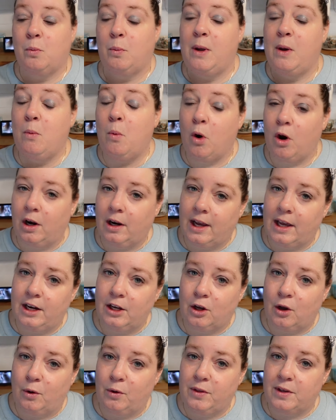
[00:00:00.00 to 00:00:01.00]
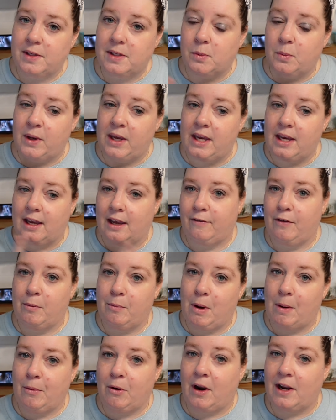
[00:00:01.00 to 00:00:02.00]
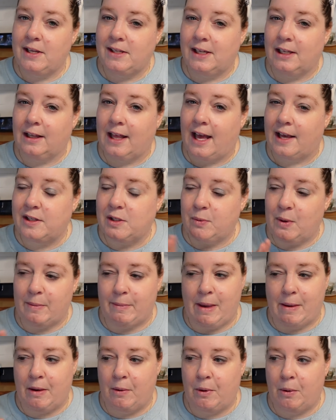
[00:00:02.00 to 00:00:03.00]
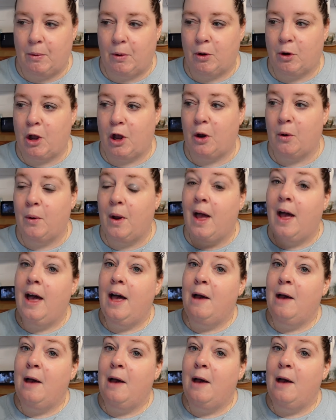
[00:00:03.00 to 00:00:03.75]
We weren't going to go this week. If you remember, I said last week maybe we won't go,